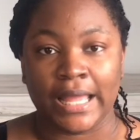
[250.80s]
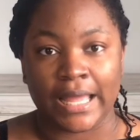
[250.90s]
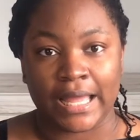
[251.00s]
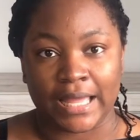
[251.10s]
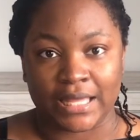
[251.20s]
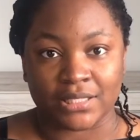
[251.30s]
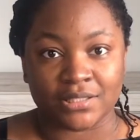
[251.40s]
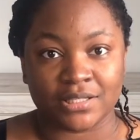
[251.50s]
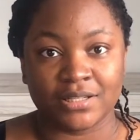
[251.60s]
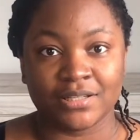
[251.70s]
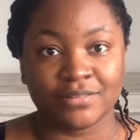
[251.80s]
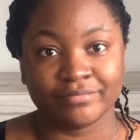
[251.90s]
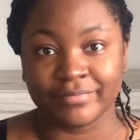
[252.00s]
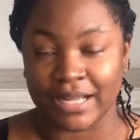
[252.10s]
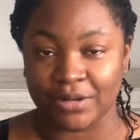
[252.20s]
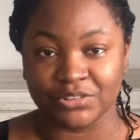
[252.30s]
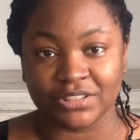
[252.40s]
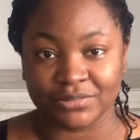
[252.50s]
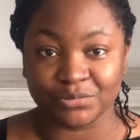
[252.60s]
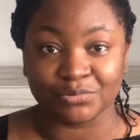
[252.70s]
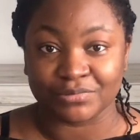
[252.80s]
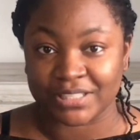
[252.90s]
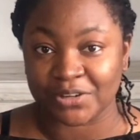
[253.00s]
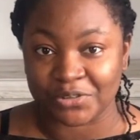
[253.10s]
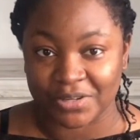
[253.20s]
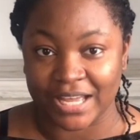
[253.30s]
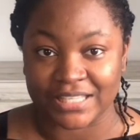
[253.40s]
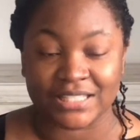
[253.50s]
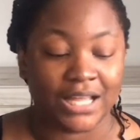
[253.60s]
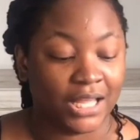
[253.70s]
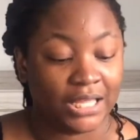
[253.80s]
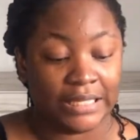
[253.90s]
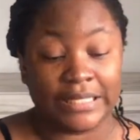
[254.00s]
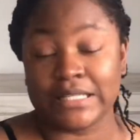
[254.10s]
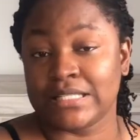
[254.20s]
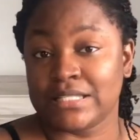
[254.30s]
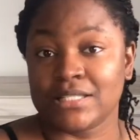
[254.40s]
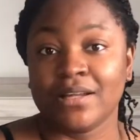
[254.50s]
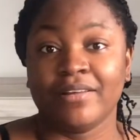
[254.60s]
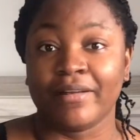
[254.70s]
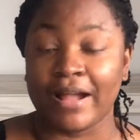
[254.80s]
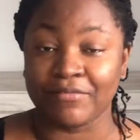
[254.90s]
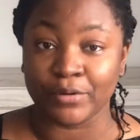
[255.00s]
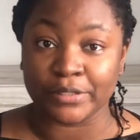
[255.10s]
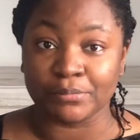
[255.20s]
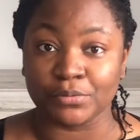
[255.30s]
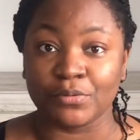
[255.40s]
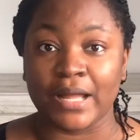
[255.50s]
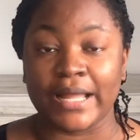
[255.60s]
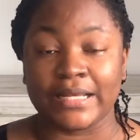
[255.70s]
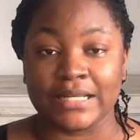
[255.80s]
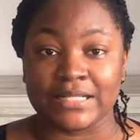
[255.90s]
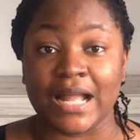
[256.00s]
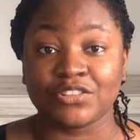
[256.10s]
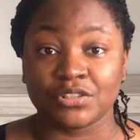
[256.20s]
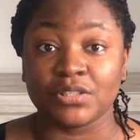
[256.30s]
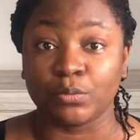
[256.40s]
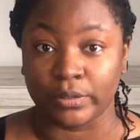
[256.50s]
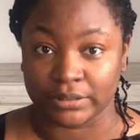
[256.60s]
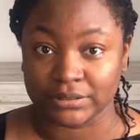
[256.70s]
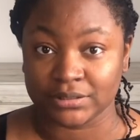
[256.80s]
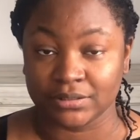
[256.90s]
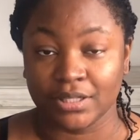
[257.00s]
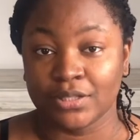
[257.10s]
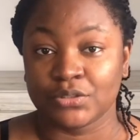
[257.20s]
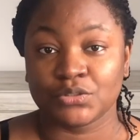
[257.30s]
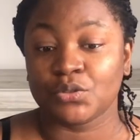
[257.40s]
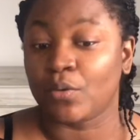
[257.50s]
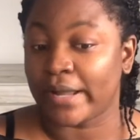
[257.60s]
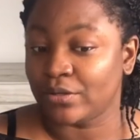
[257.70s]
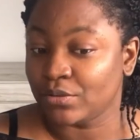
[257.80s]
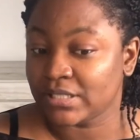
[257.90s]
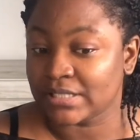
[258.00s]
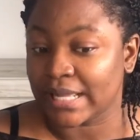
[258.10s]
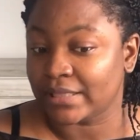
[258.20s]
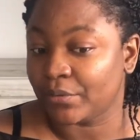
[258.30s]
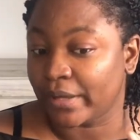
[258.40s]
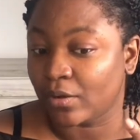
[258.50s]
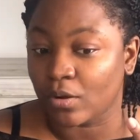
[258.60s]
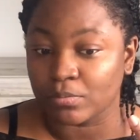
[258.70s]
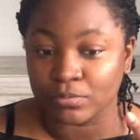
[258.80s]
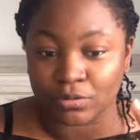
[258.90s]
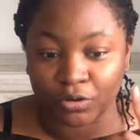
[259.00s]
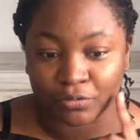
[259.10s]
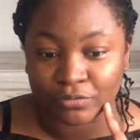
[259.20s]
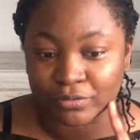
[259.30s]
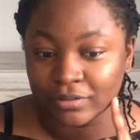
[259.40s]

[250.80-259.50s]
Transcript: and I'll just tell you guys, it is affordable and it actually works. So I noticed that there were a couple of